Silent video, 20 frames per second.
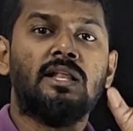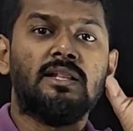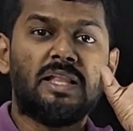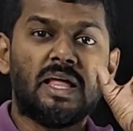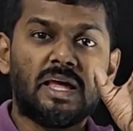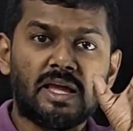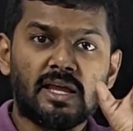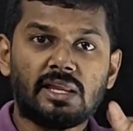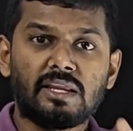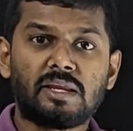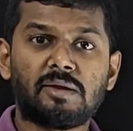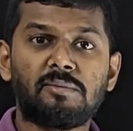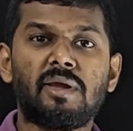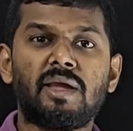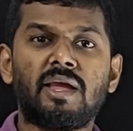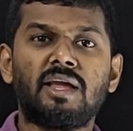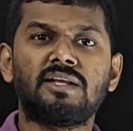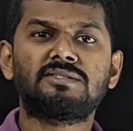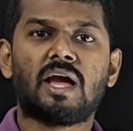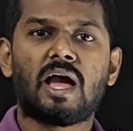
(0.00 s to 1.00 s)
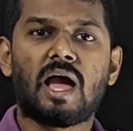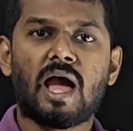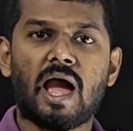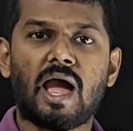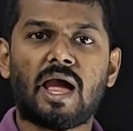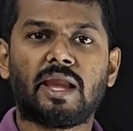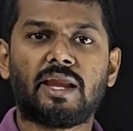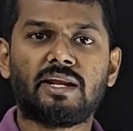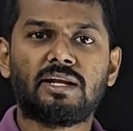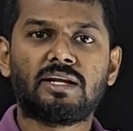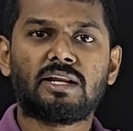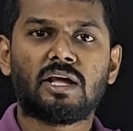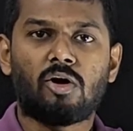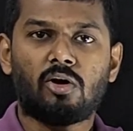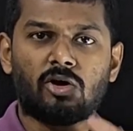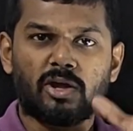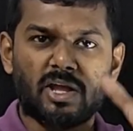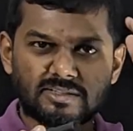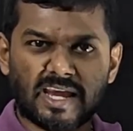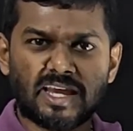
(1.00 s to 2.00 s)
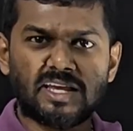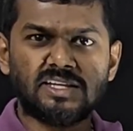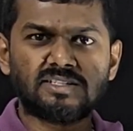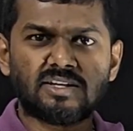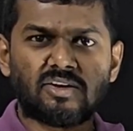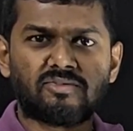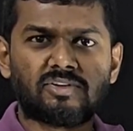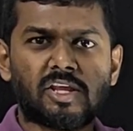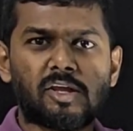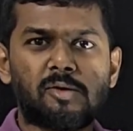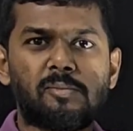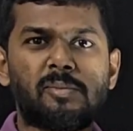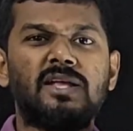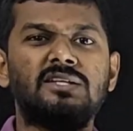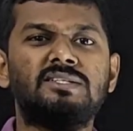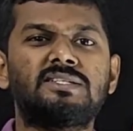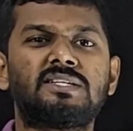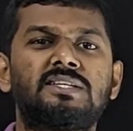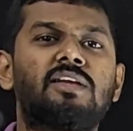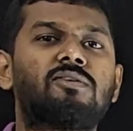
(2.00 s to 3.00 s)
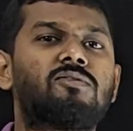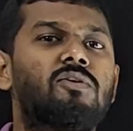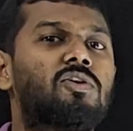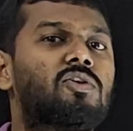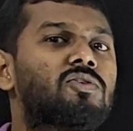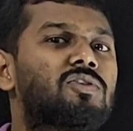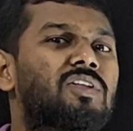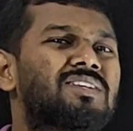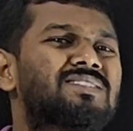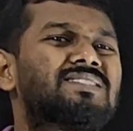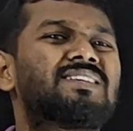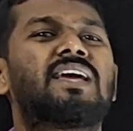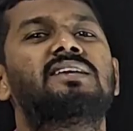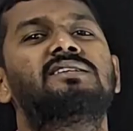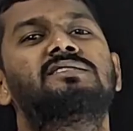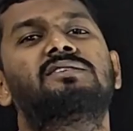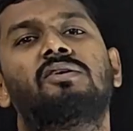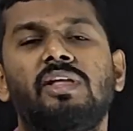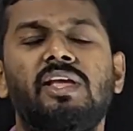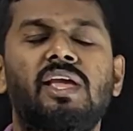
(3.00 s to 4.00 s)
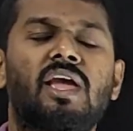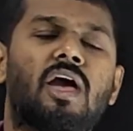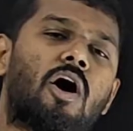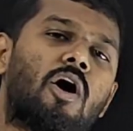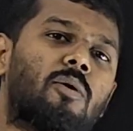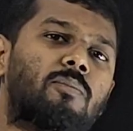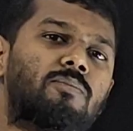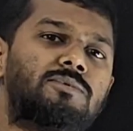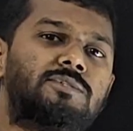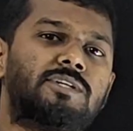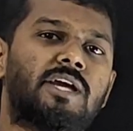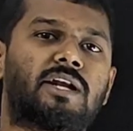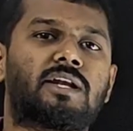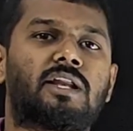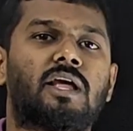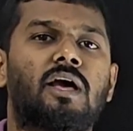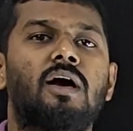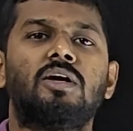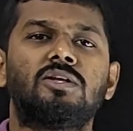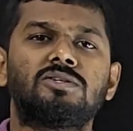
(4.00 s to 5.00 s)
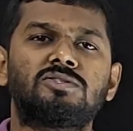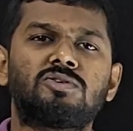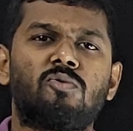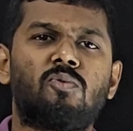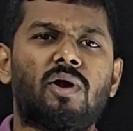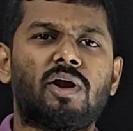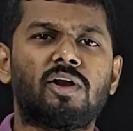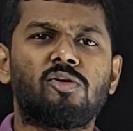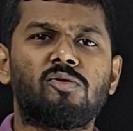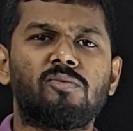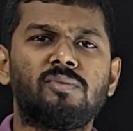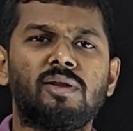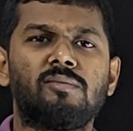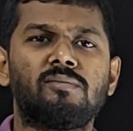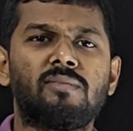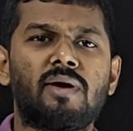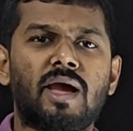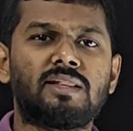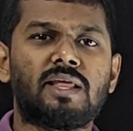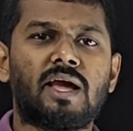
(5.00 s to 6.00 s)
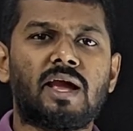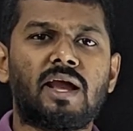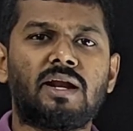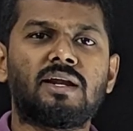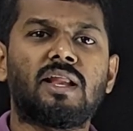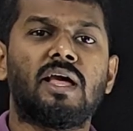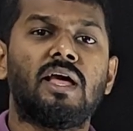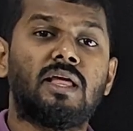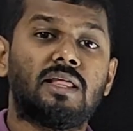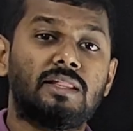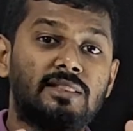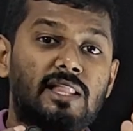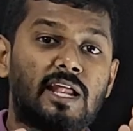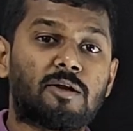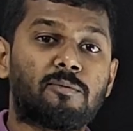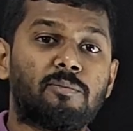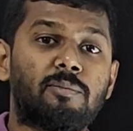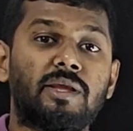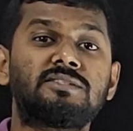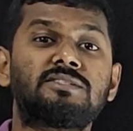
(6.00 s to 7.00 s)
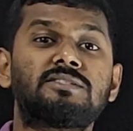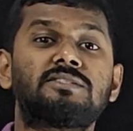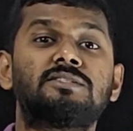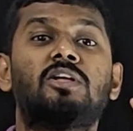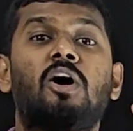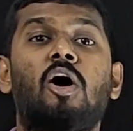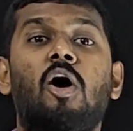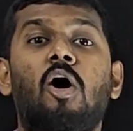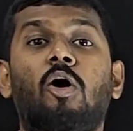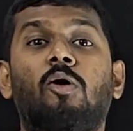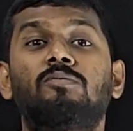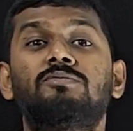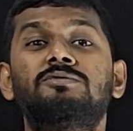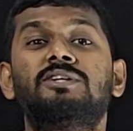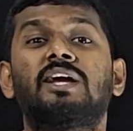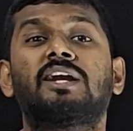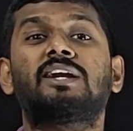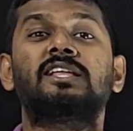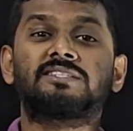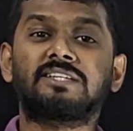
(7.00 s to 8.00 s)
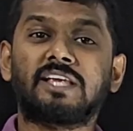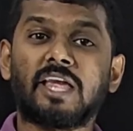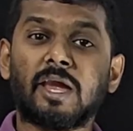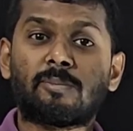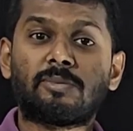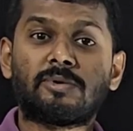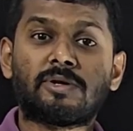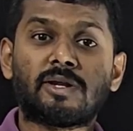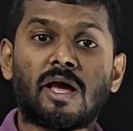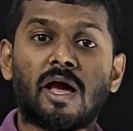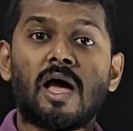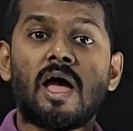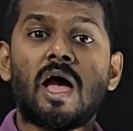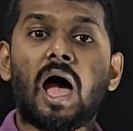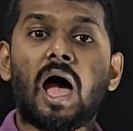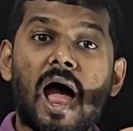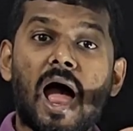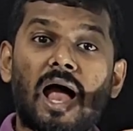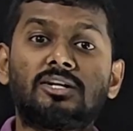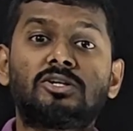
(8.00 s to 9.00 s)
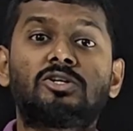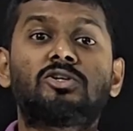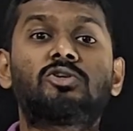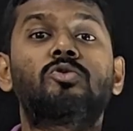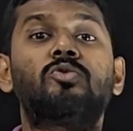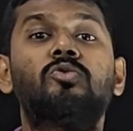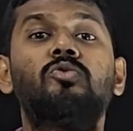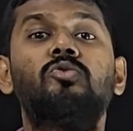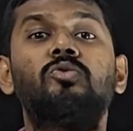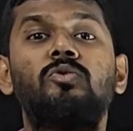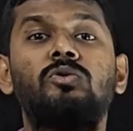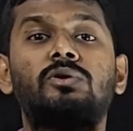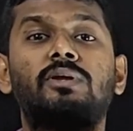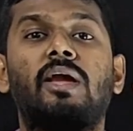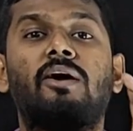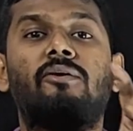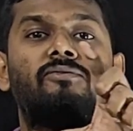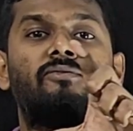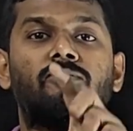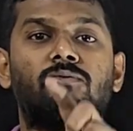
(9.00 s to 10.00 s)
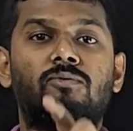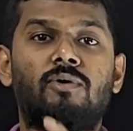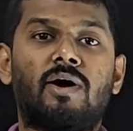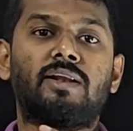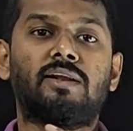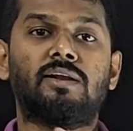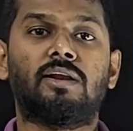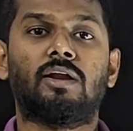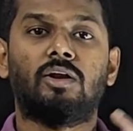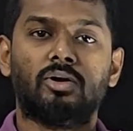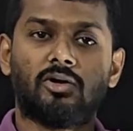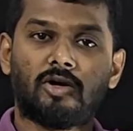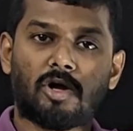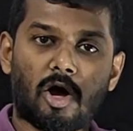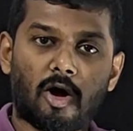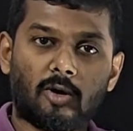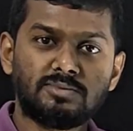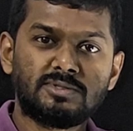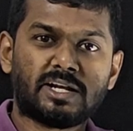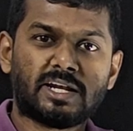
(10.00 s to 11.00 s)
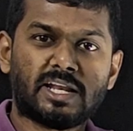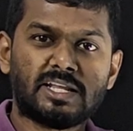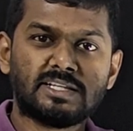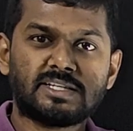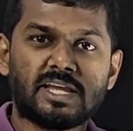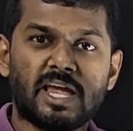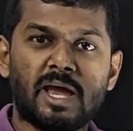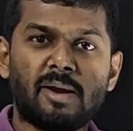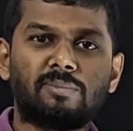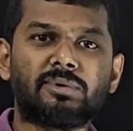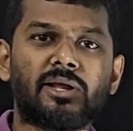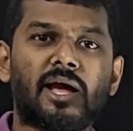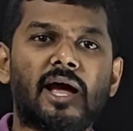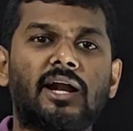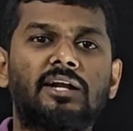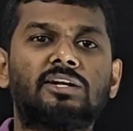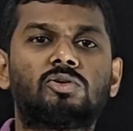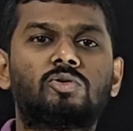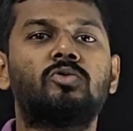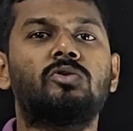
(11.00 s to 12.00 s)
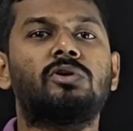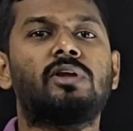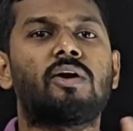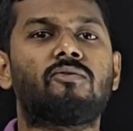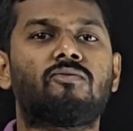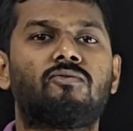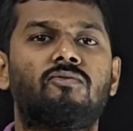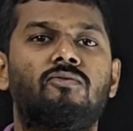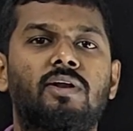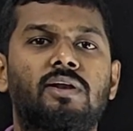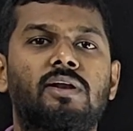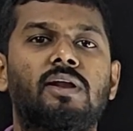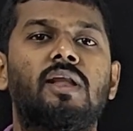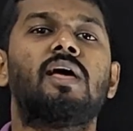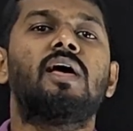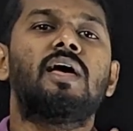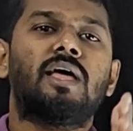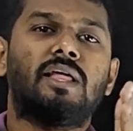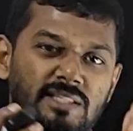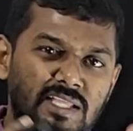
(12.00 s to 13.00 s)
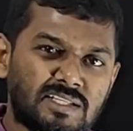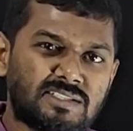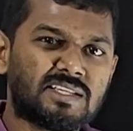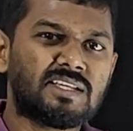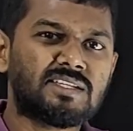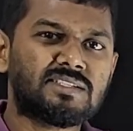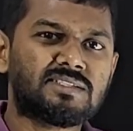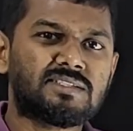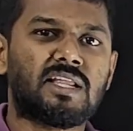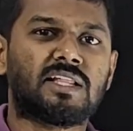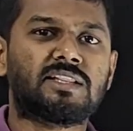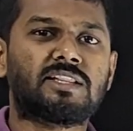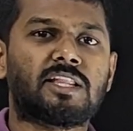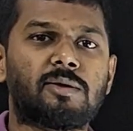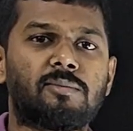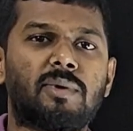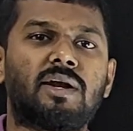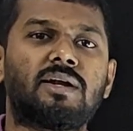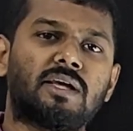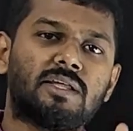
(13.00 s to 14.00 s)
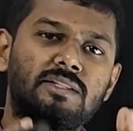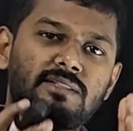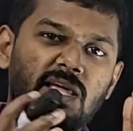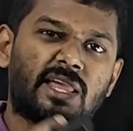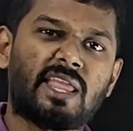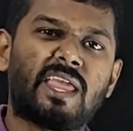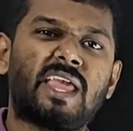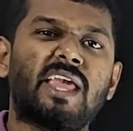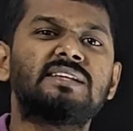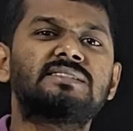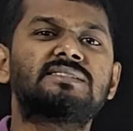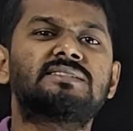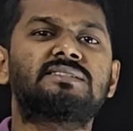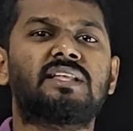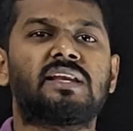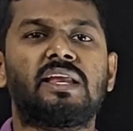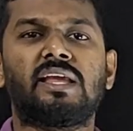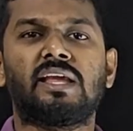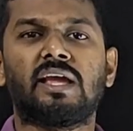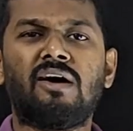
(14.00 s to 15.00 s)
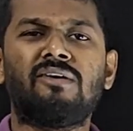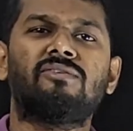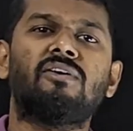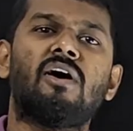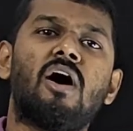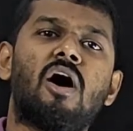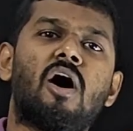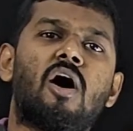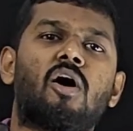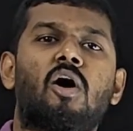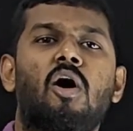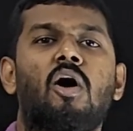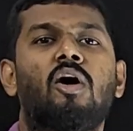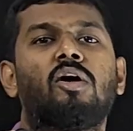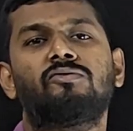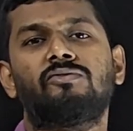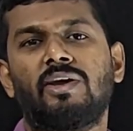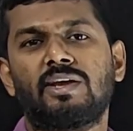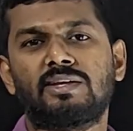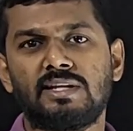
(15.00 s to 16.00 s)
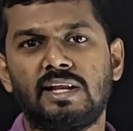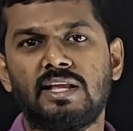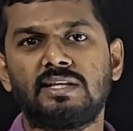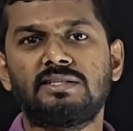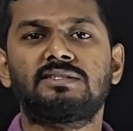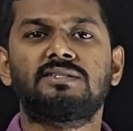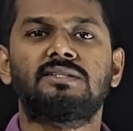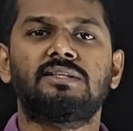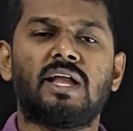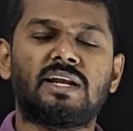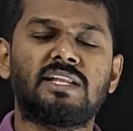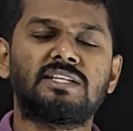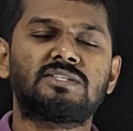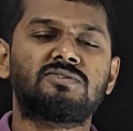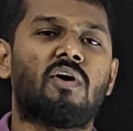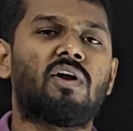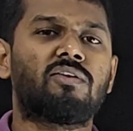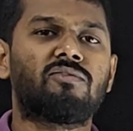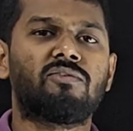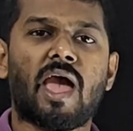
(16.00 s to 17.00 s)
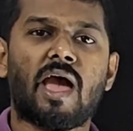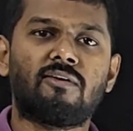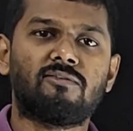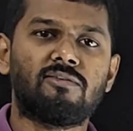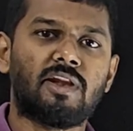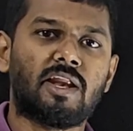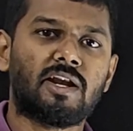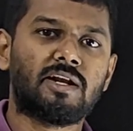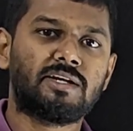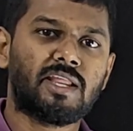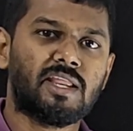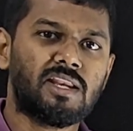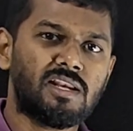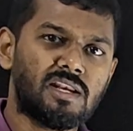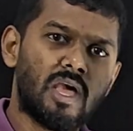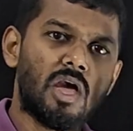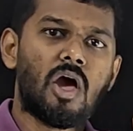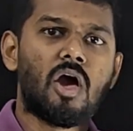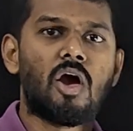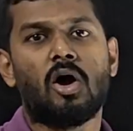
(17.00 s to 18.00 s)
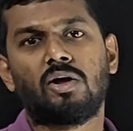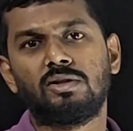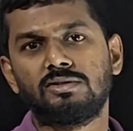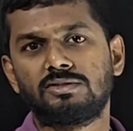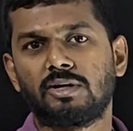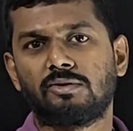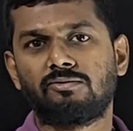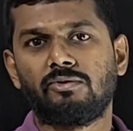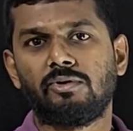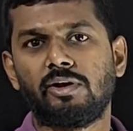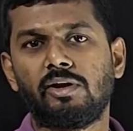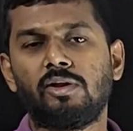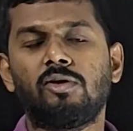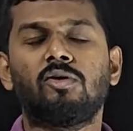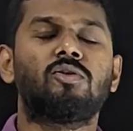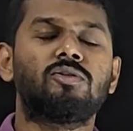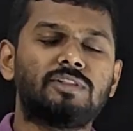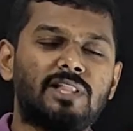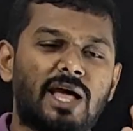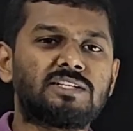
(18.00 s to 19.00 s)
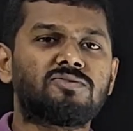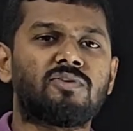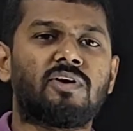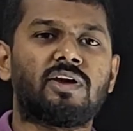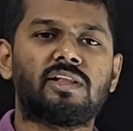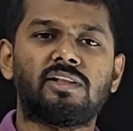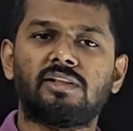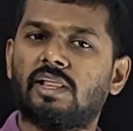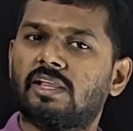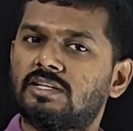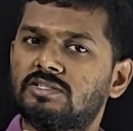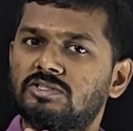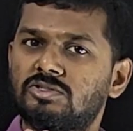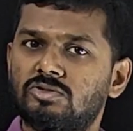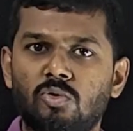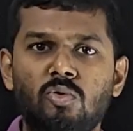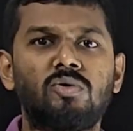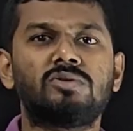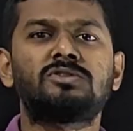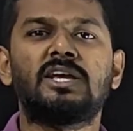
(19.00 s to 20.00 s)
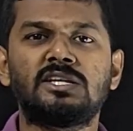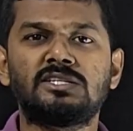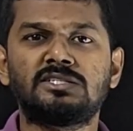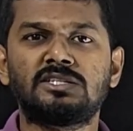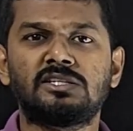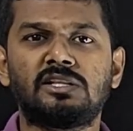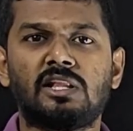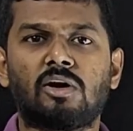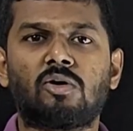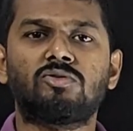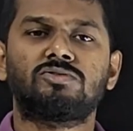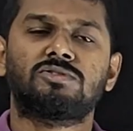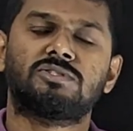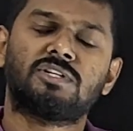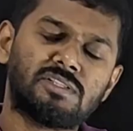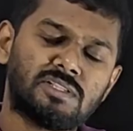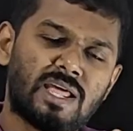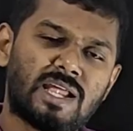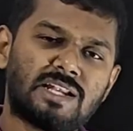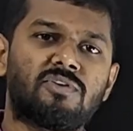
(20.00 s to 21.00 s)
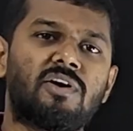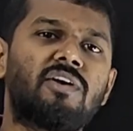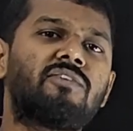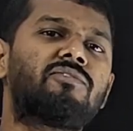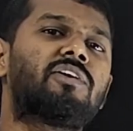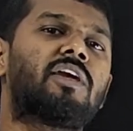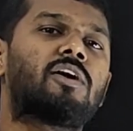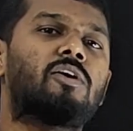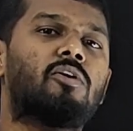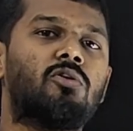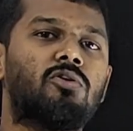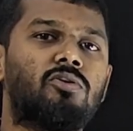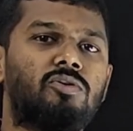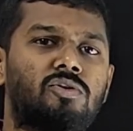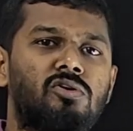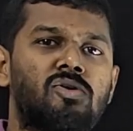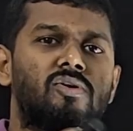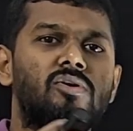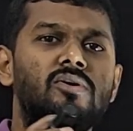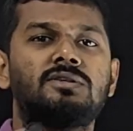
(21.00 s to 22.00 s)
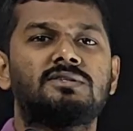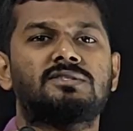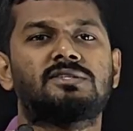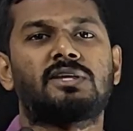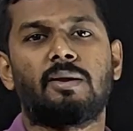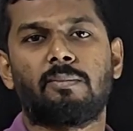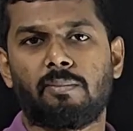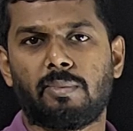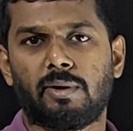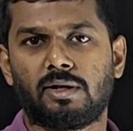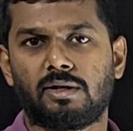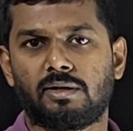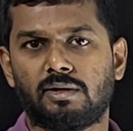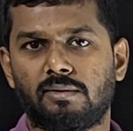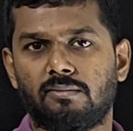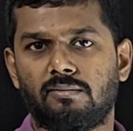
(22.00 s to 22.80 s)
The image height, okay, size of the image is equal to the size of the object. So what do you mean by that? That means the object is kept at 2f1. Object is kept at 2f1. This is nothing but the case 3 of convex lens. That is what we have learnt in concept video. That's why there is no change in the question. That's why we are going to skip it.